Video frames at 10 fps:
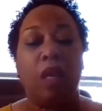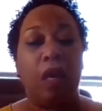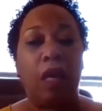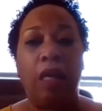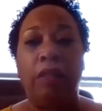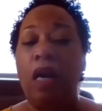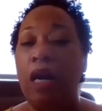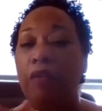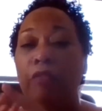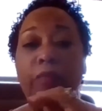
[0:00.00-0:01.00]
and
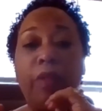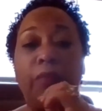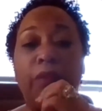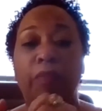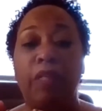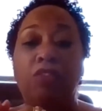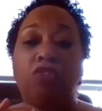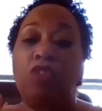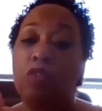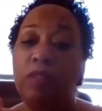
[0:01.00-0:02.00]
I remember being
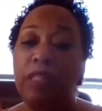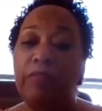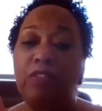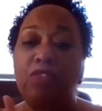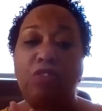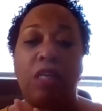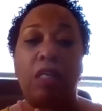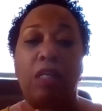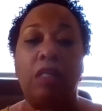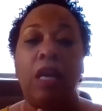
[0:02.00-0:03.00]
so
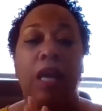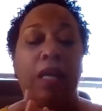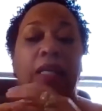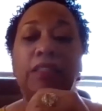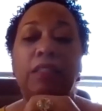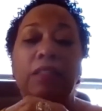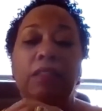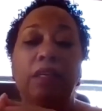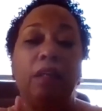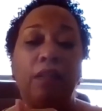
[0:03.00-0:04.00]
devastated, and I
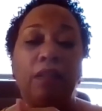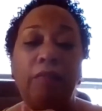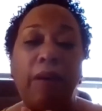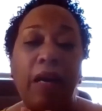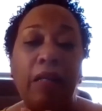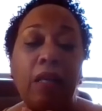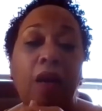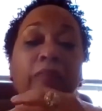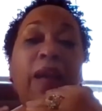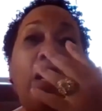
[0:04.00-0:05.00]
didn't tell anybody
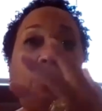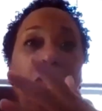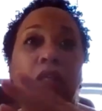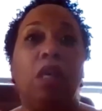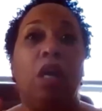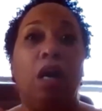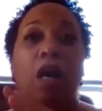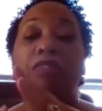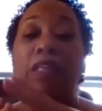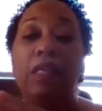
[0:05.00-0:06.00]
about
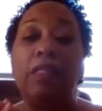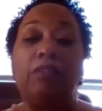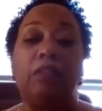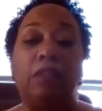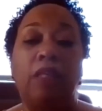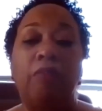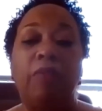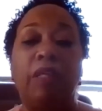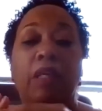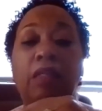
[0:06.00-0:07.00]
uh, the incident
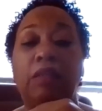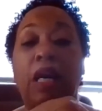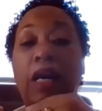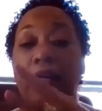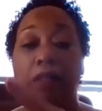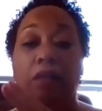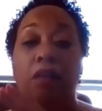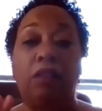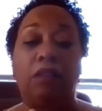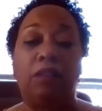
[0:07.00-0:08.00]
because I had
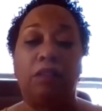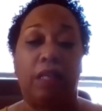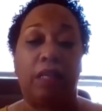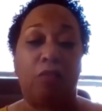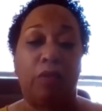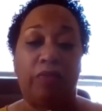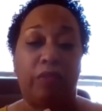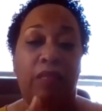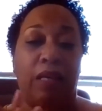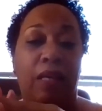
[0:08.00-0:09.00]
gone on the date with
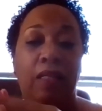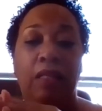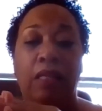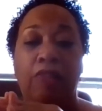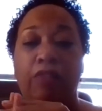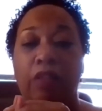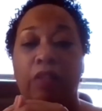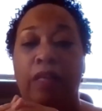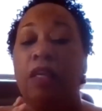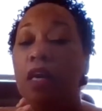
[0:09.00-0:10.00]
the guy, and I felt
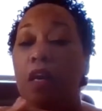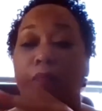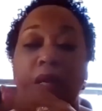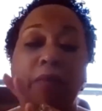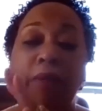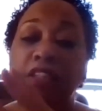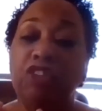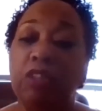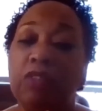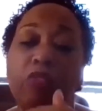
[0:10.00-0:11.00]
like maybe I
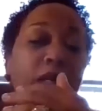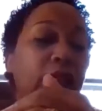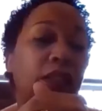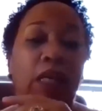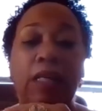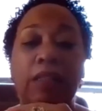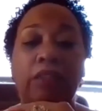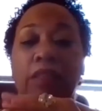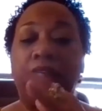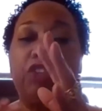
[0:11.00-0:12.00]
should have
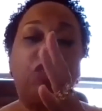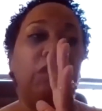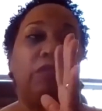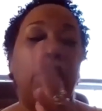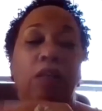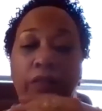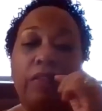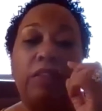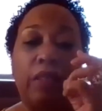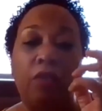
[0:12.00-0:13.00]
recognized, and I shouldn't have gone on
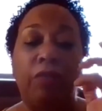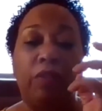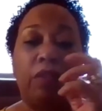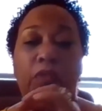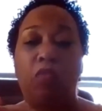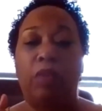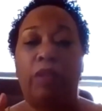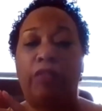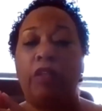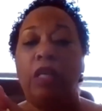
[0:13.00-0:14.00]
the date with him, or
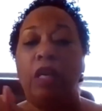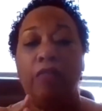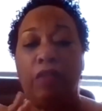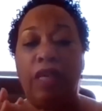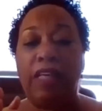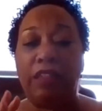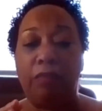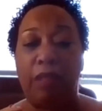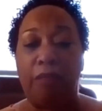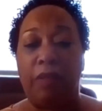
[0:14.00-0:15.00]
whatever the case
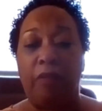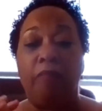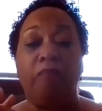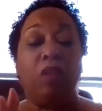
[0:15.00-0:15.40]
may be.